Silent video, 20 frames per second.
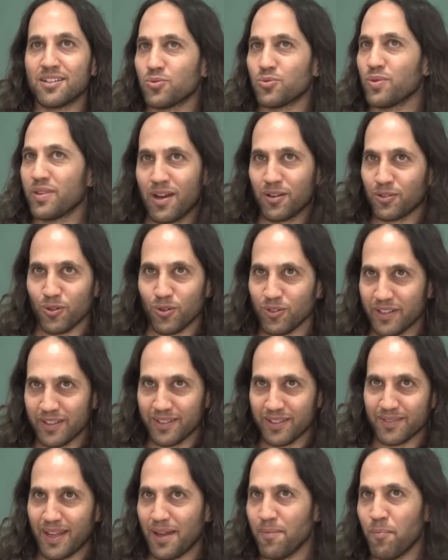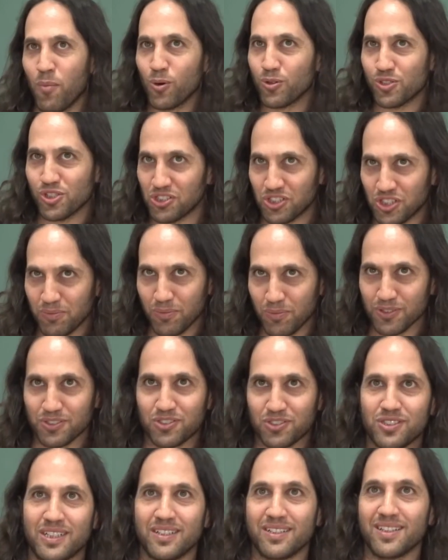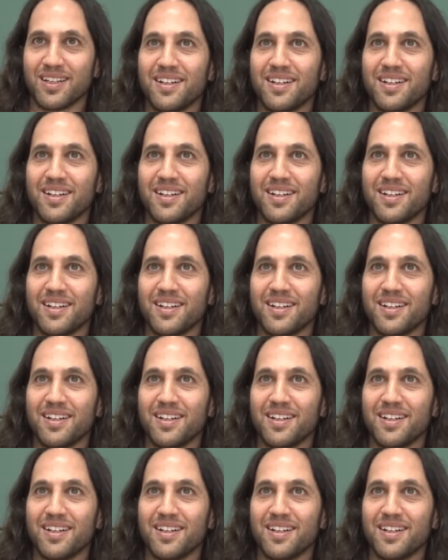without all the emoji symbols, right?